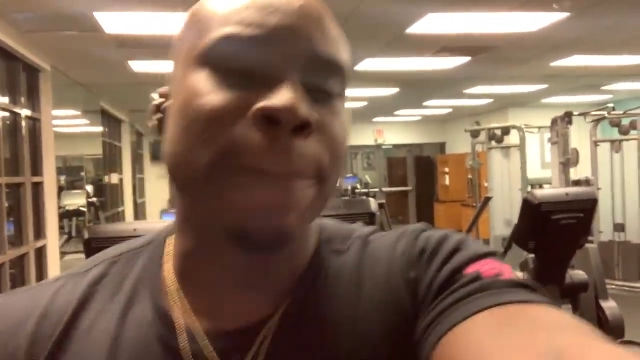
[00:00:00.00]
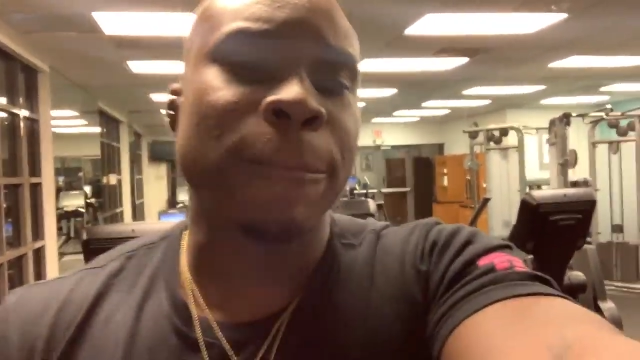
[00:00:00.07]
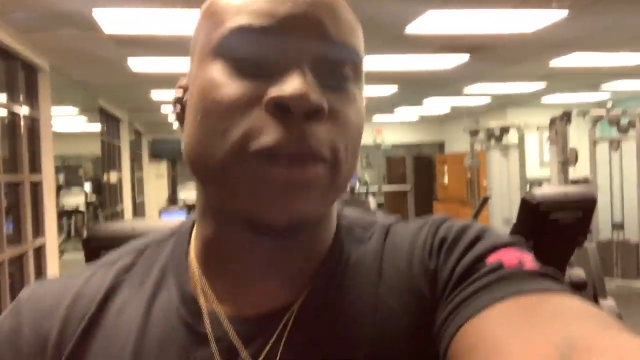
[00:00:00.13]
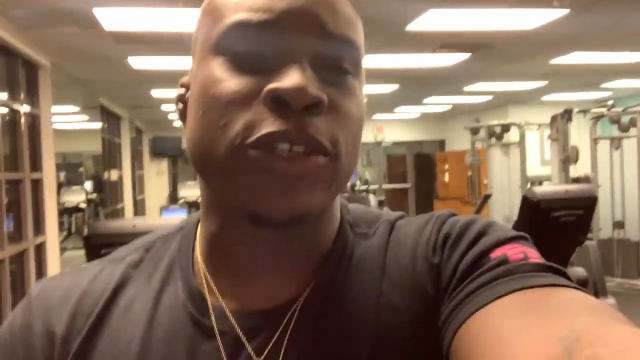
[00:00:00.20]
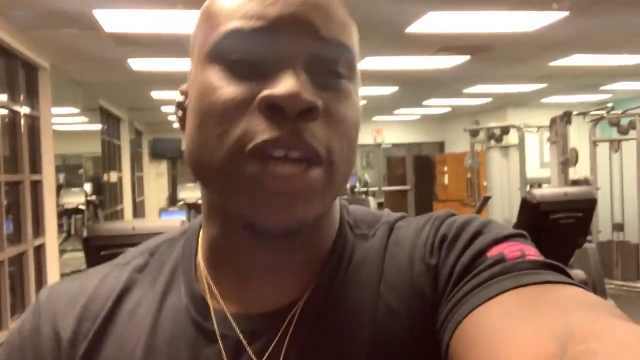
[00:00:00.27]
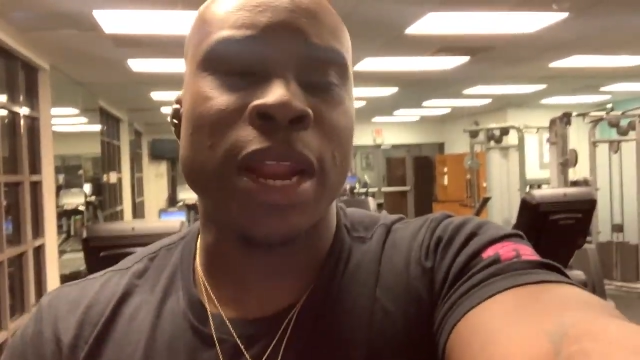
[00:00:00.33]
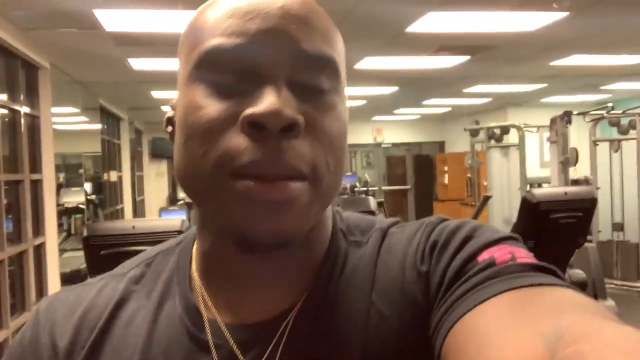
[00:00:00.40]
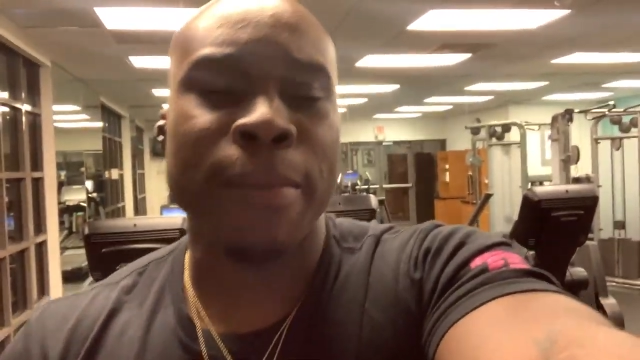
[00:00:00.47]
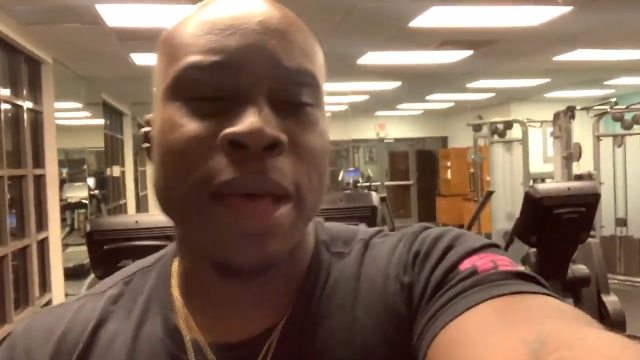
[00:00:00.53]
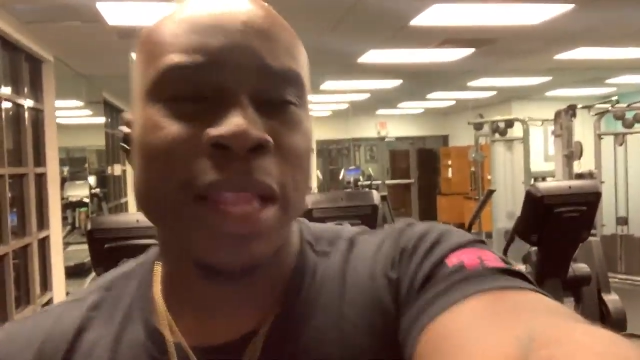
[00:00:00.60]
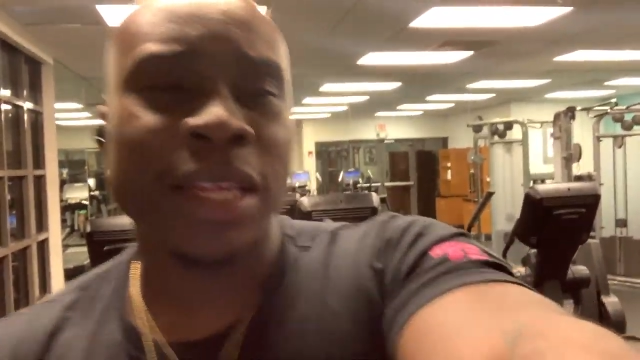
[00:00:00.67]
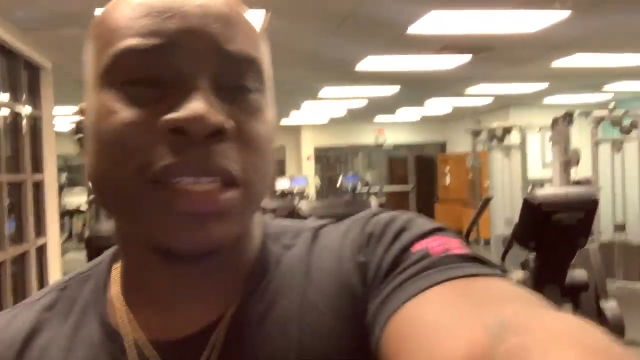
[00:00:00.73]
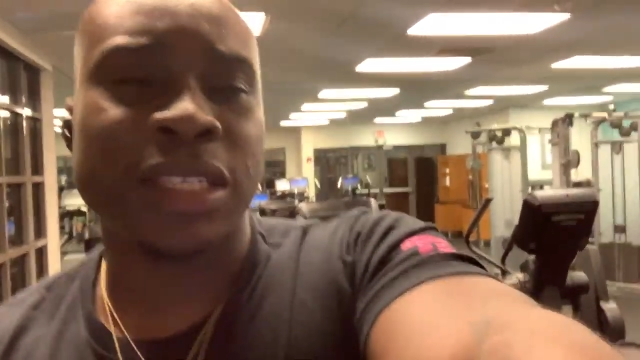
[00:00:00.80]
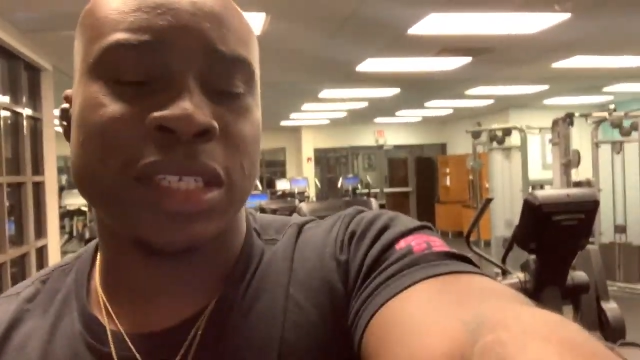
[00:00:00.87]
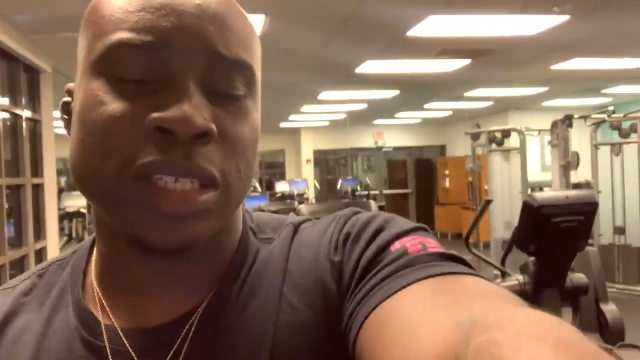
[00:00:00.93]
trying to
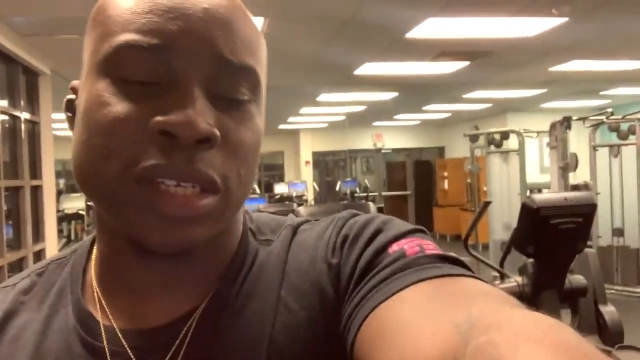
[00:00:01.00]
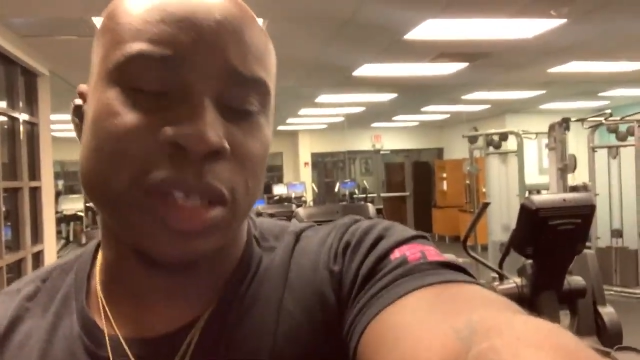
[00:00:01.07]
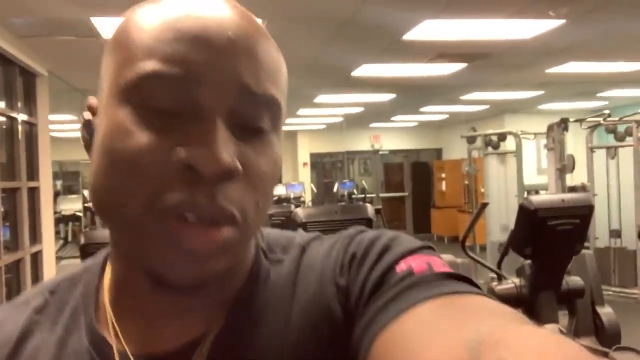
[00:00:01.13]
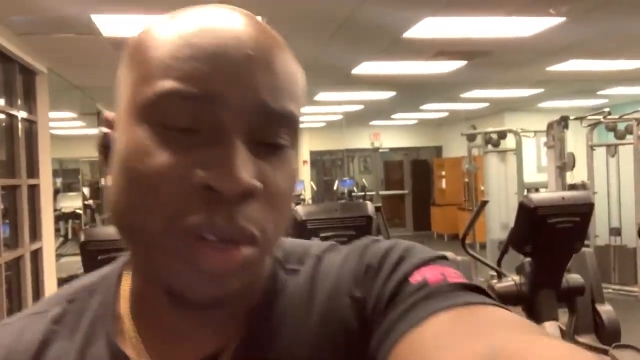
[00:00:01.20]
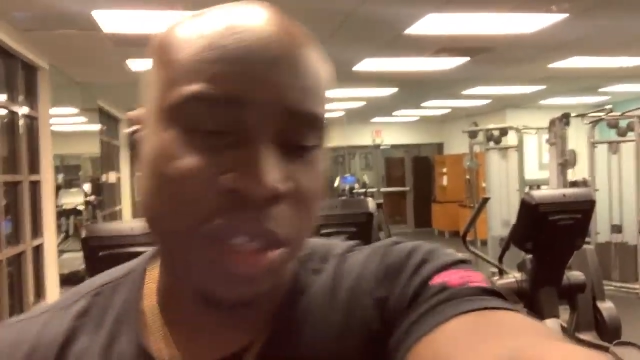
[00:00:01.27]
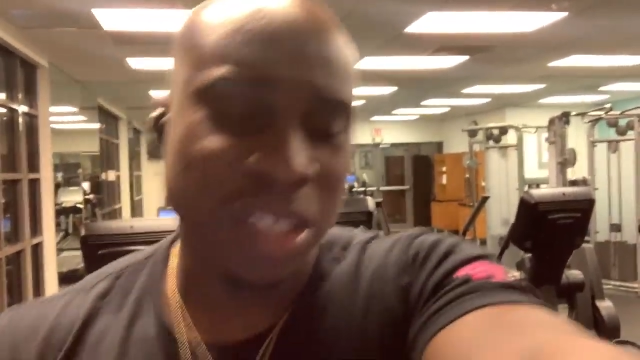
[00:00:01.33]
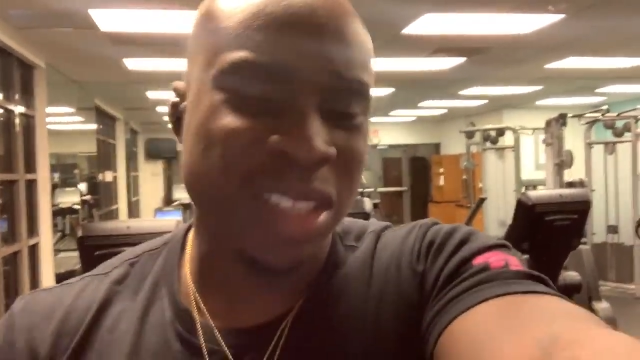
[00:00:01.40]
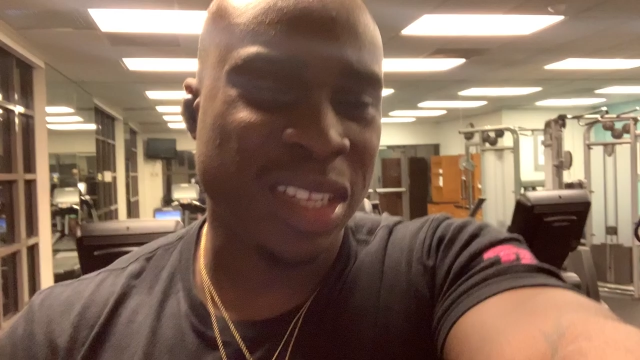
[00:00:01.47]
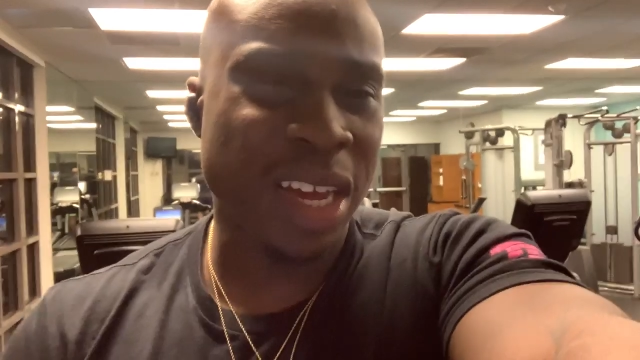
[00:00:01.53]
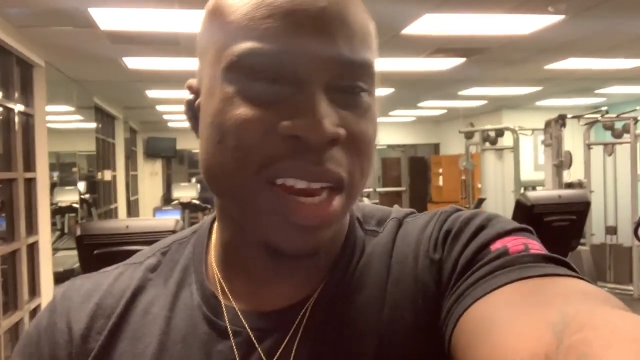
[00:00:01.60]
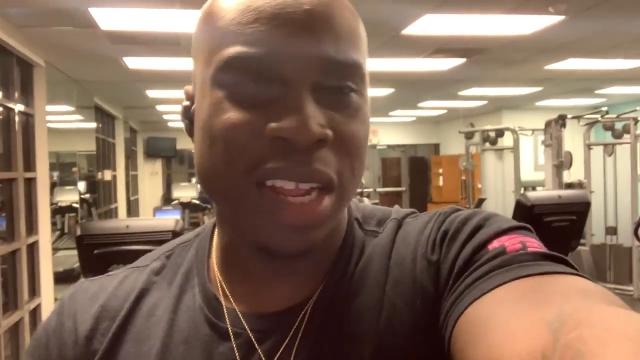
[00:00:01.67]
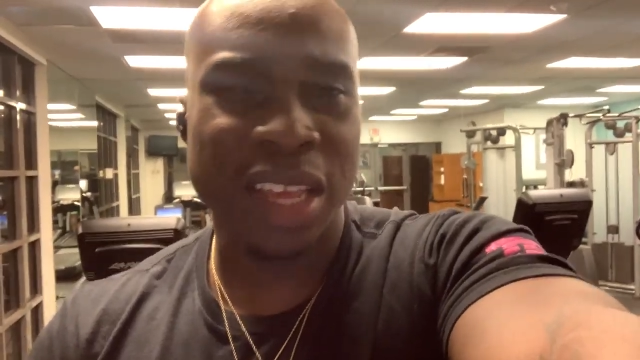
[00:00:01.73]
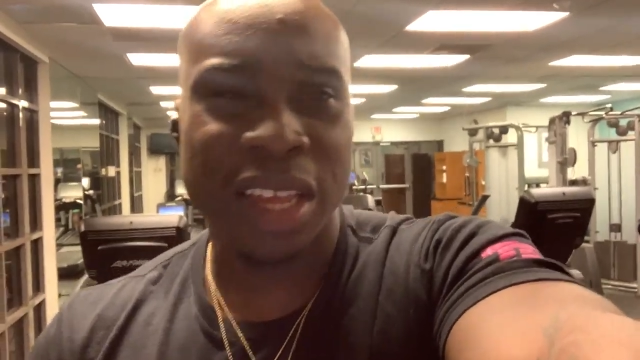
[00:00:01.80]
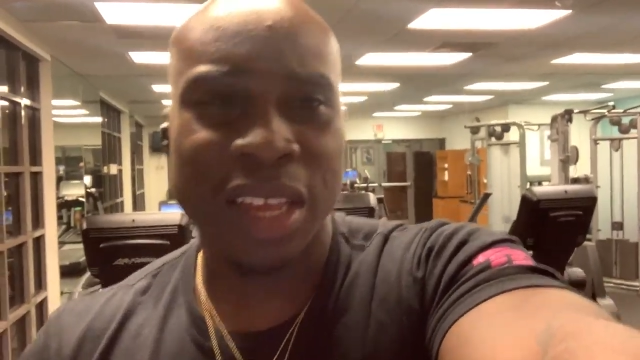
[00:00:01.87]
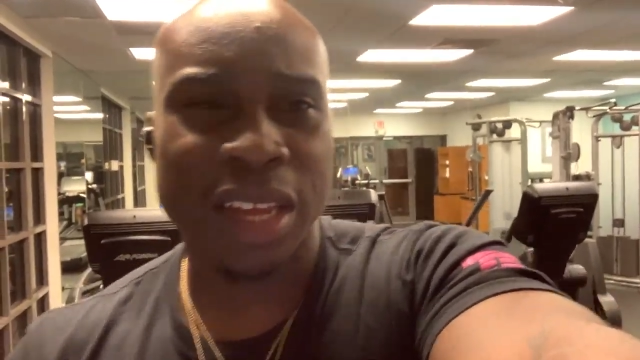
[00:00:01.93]
balance
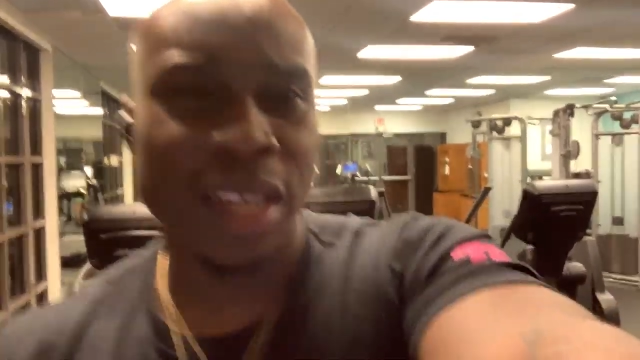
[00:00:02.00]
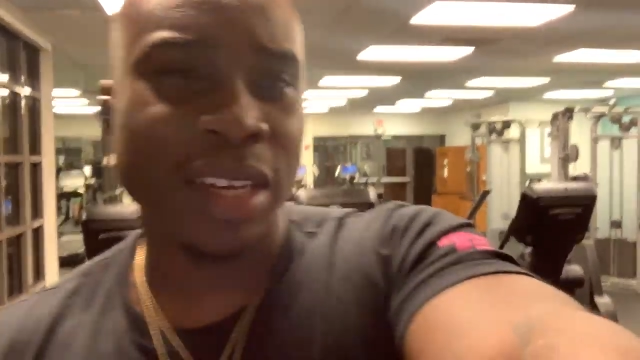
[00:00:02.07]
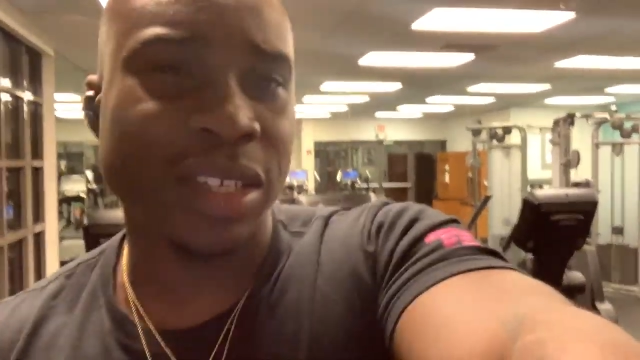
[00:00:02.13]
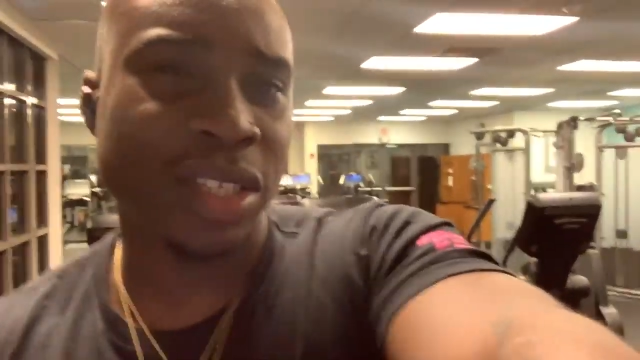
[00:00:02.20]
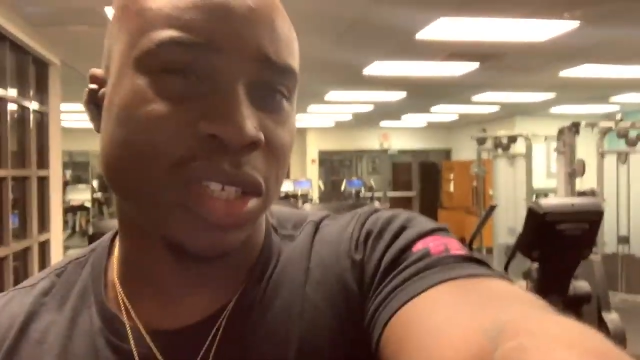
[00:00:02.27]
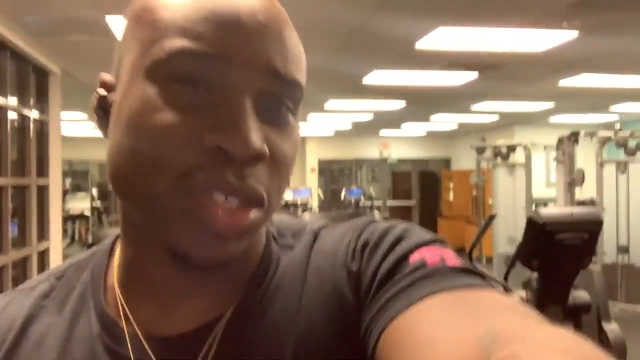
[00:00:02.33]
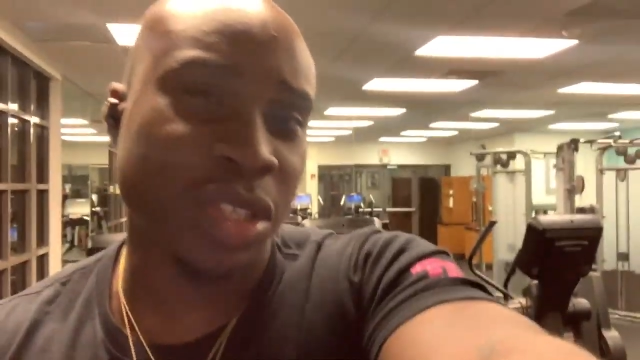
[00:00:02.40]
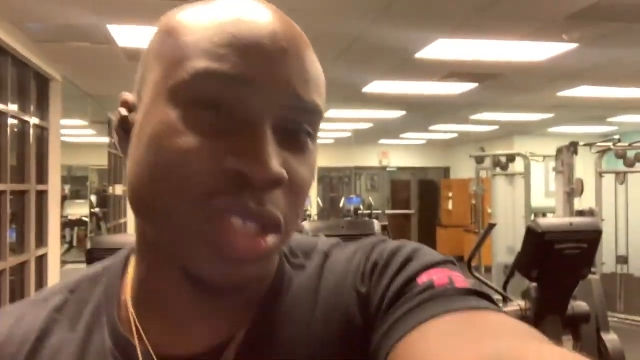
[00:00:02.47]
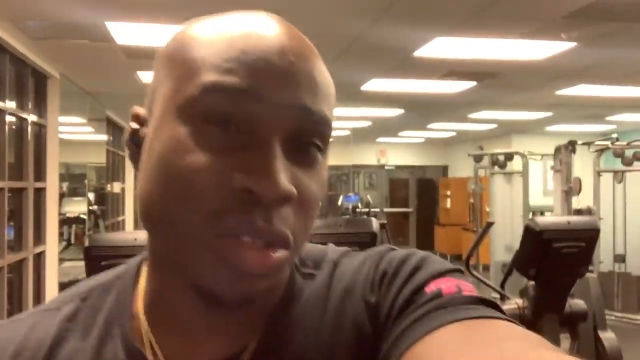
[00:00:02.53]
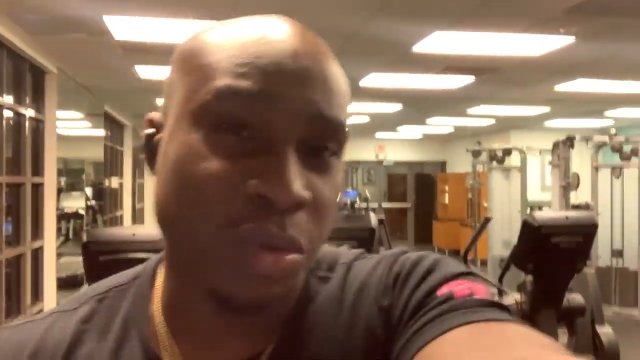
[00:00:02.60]
studying is just,